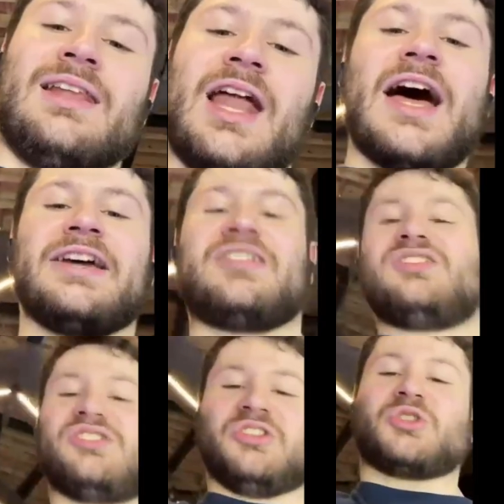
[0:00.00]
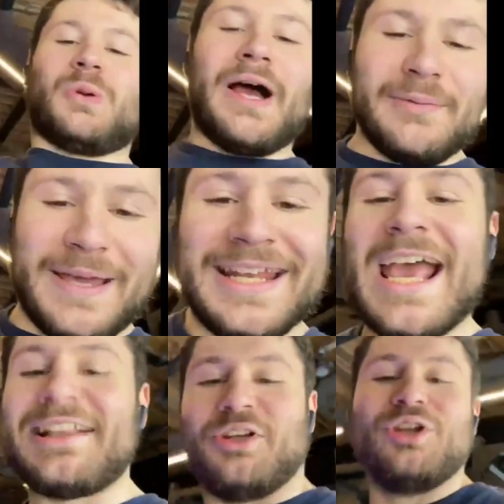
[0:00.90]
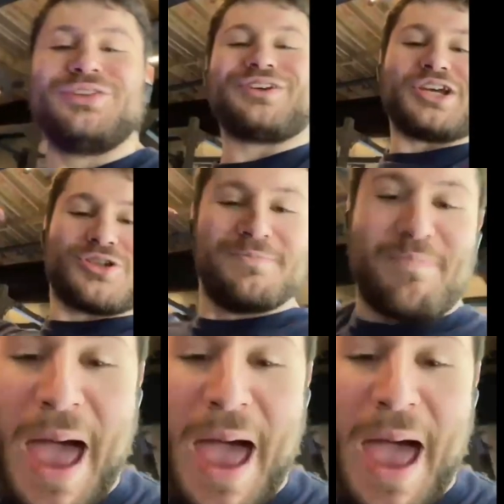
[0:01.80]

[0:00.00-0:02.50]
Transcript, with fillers: like, subscribe and hit the notification bell.